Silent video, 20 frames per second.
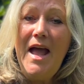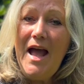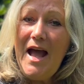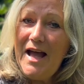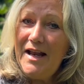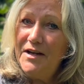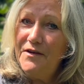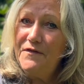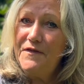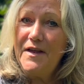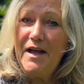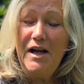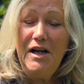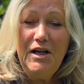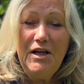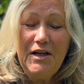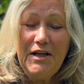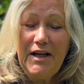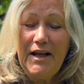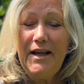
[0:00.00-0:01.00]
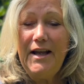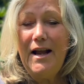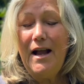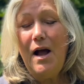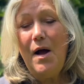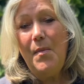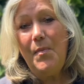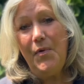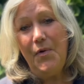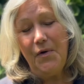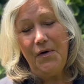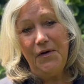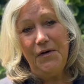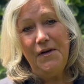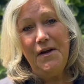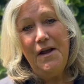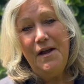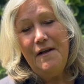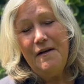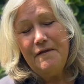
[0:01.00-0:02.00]
And if they're looking up on
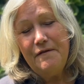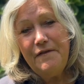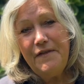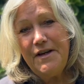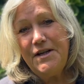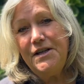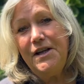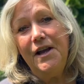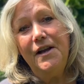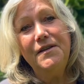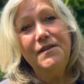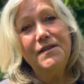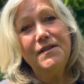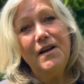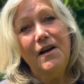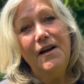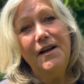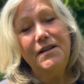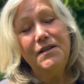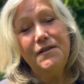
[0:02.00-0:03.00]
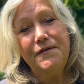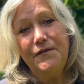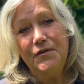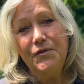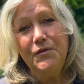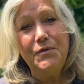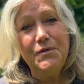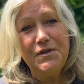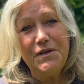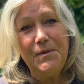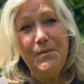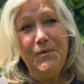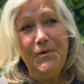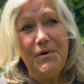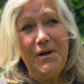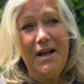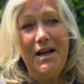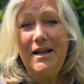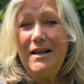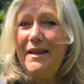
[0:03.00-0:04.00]
video sites for Nordic
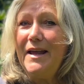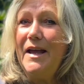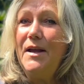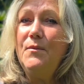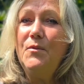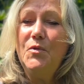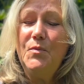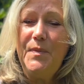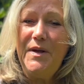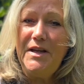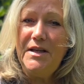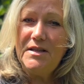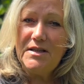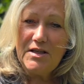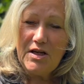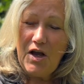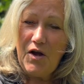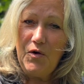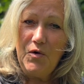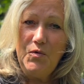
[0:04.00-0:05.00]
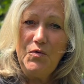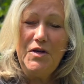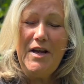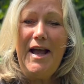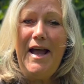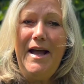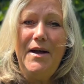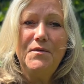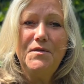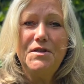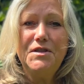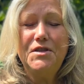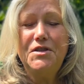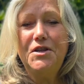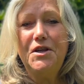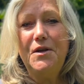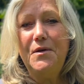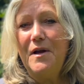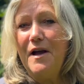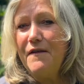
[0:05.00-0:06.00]
Walking, they will be told how to
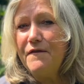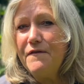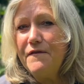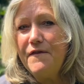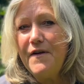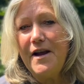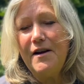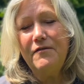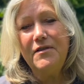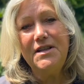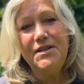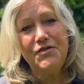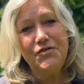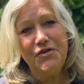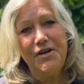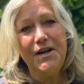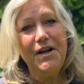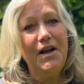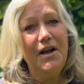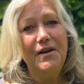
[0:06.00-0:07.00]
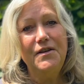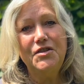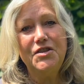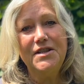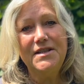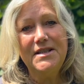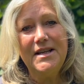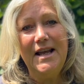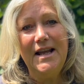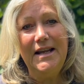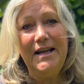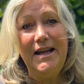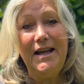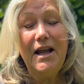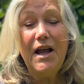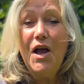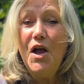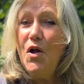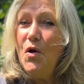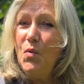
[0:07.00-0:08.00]
do a very strict coaching technique,
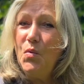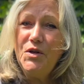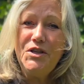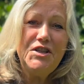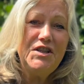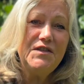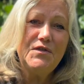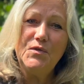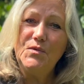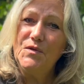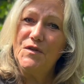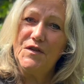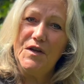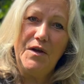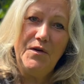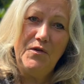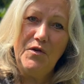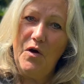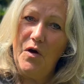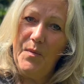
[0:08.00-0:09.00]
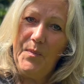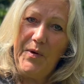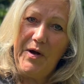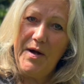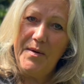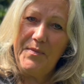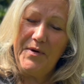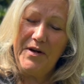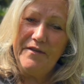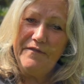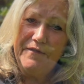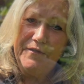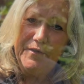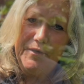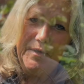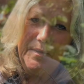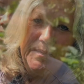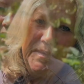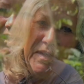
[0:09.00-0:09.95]
which is also not appropriate for them.